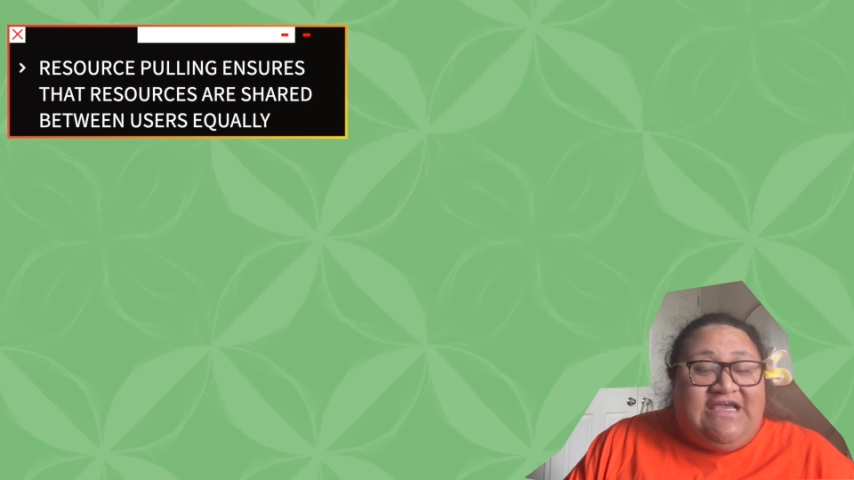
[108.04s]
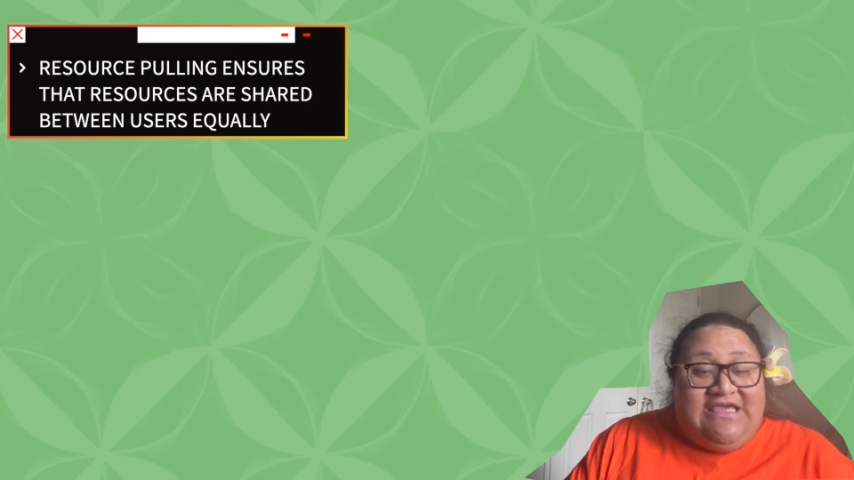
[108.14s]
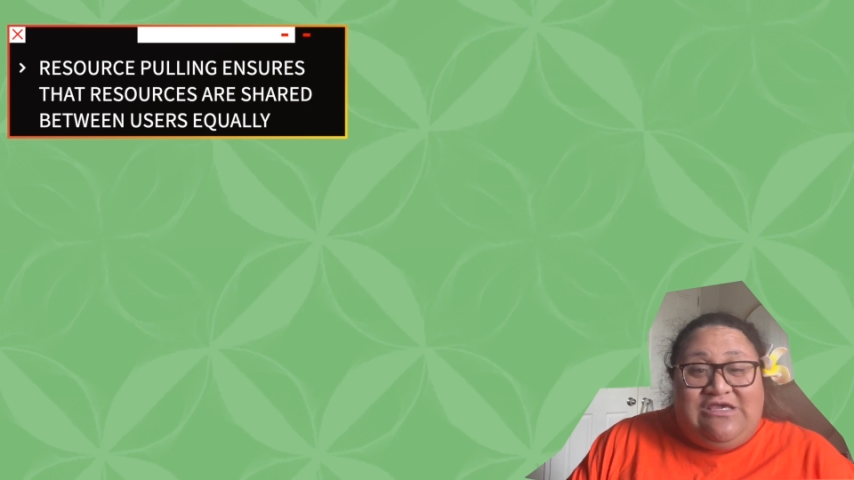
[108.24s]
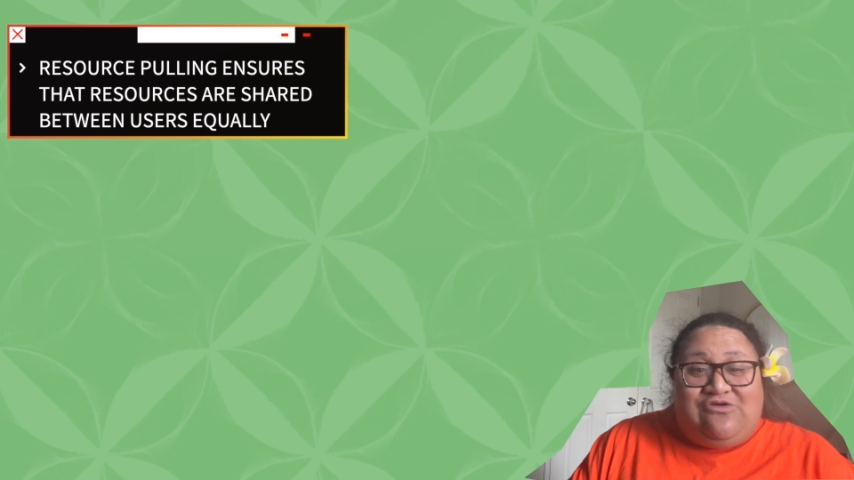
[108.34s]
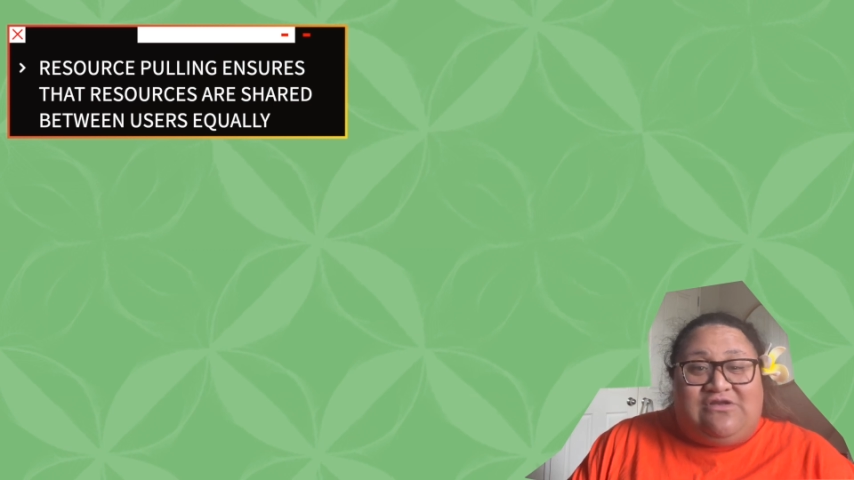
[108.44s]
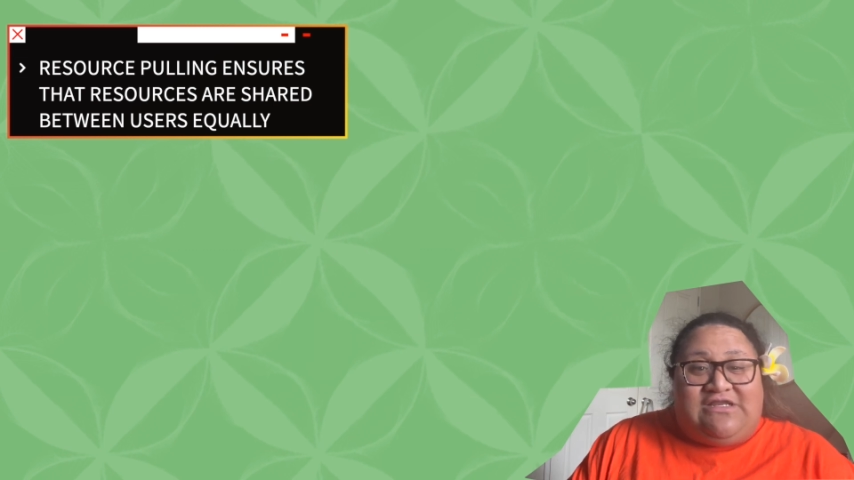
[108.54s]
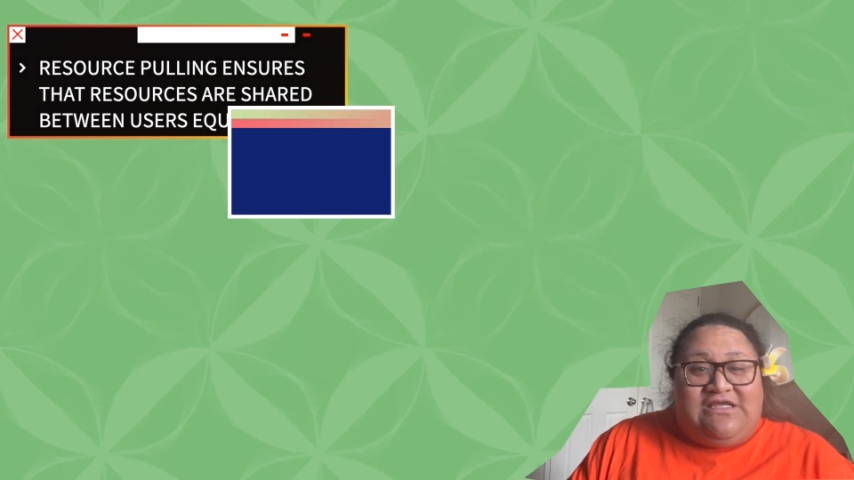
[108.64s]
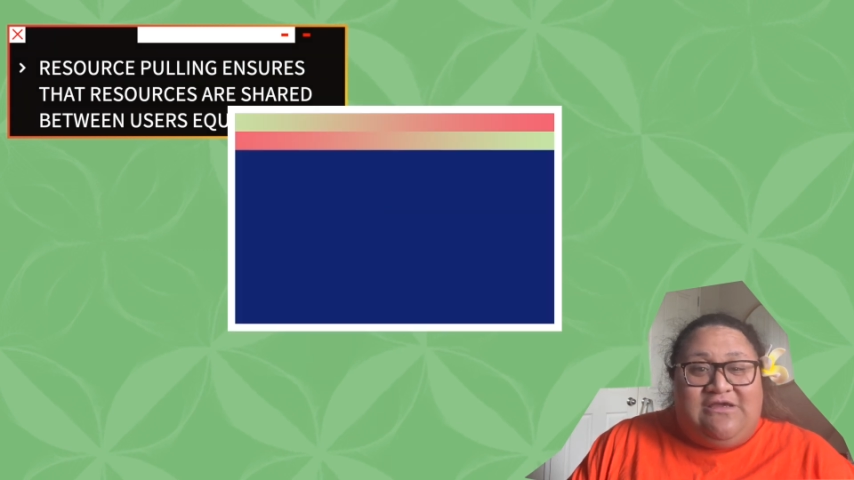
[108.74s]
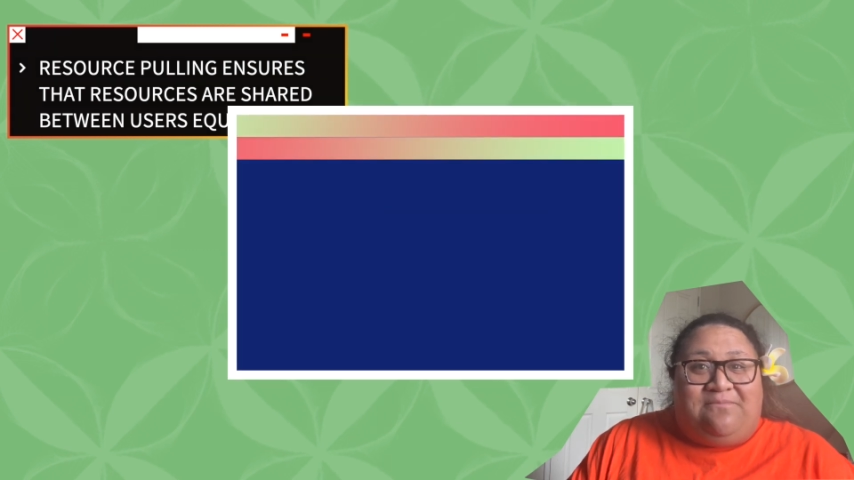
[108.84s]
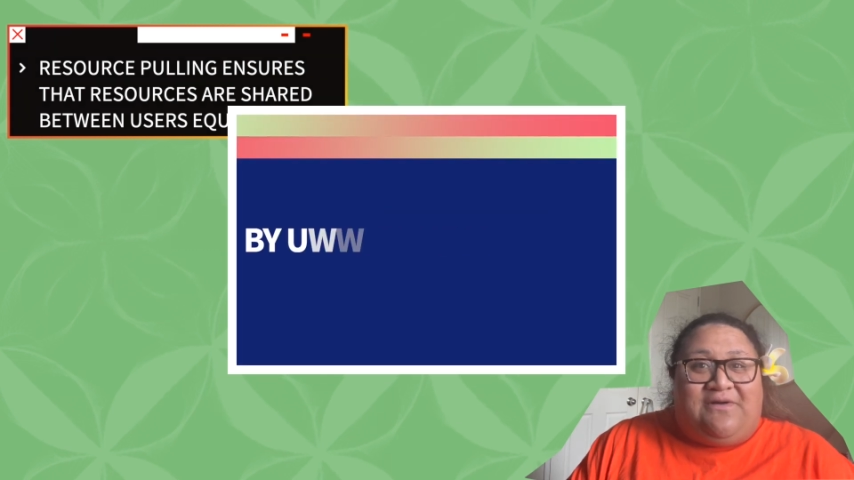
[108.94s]
equally
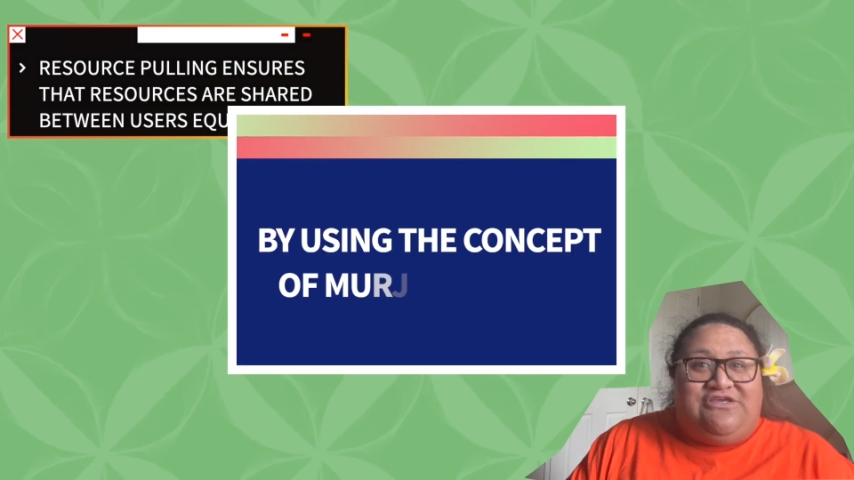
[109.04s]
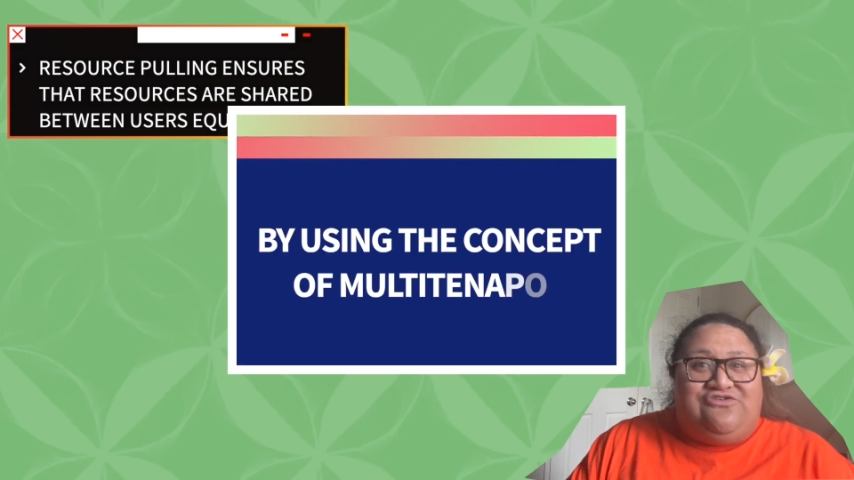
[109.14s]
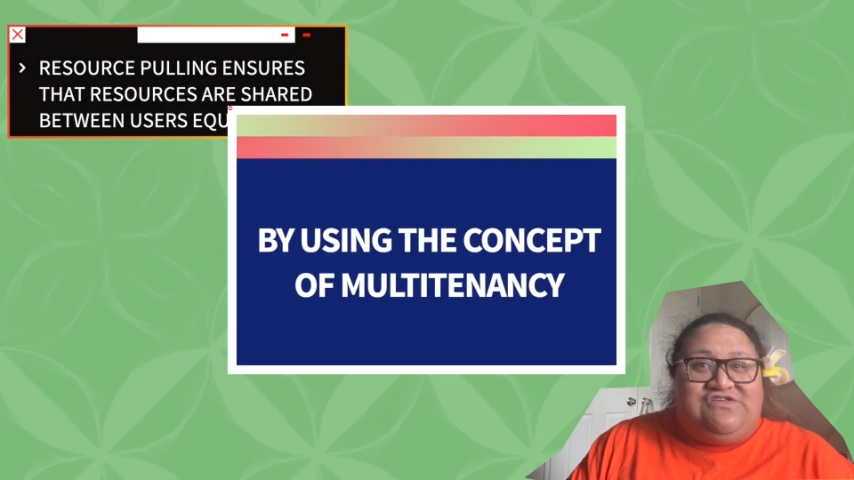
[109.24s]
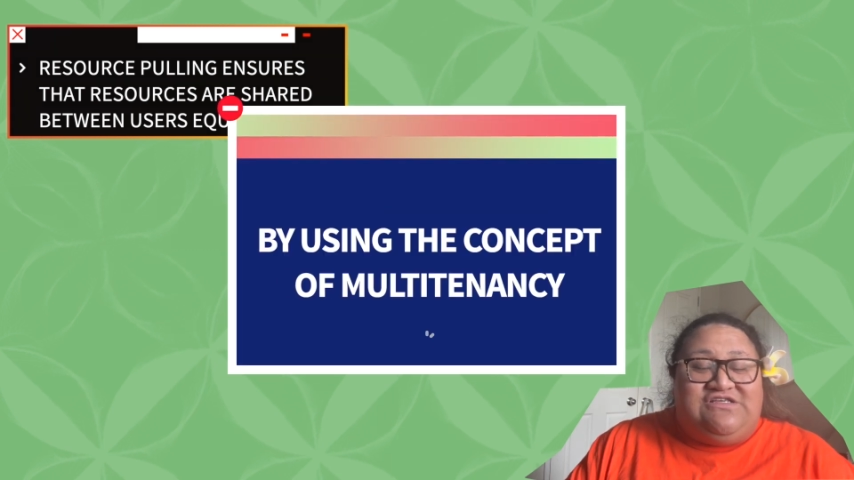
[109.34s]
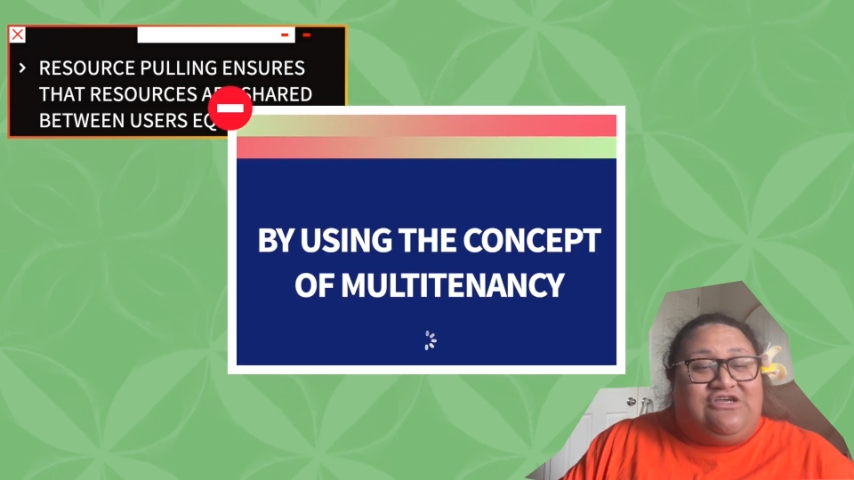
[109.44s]
by using the